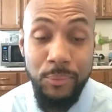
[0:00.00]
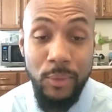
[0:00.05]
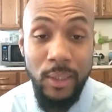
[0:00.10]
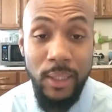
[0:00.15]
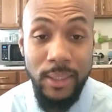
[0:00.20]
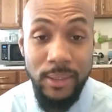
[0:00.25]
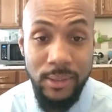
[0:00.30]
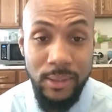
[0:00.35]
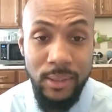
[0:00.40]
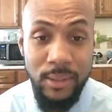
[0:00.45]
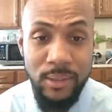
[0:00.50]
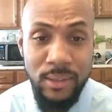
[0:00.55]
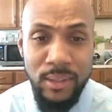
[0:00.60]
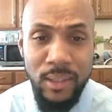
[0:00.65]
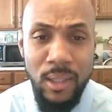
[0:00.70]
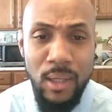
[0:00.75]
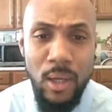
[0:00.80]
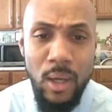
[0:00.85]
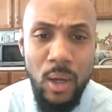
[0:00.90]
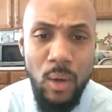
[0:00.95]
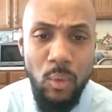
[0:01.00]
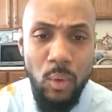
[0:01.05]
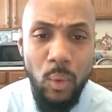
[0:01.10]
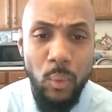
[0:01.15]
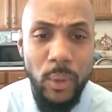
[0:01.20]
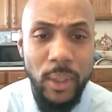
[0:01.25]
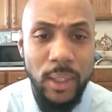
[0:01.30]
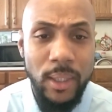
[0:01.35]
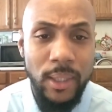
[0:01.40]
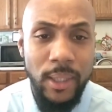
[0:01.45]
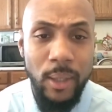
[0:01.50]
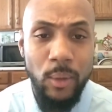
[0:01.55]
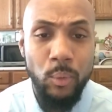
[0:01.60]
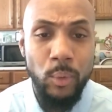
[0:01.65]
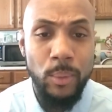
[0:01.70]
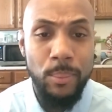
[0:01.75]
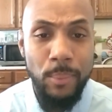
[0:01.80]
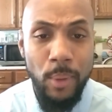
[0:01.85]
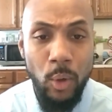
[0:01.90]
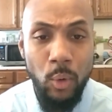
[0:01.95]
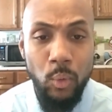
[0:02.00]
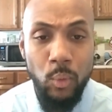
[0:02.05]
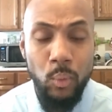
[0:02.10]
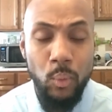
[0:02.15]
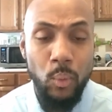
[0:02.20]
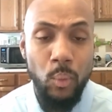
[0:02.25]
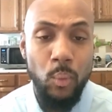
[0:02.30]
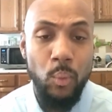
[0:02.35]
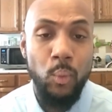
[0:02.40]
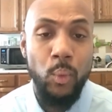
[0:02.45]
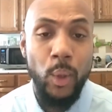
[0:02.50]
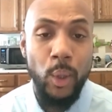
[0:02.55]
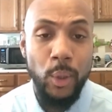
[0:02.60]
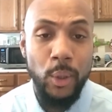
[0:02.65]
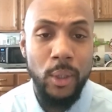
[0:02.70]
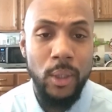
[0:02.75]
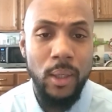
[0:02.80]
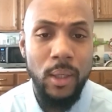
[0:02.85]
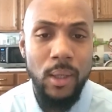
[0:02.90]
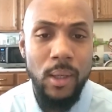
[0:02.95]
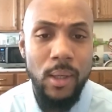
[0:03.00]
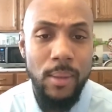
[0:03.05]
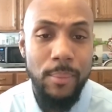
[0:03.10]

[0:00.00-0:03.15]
listings where we can get remote work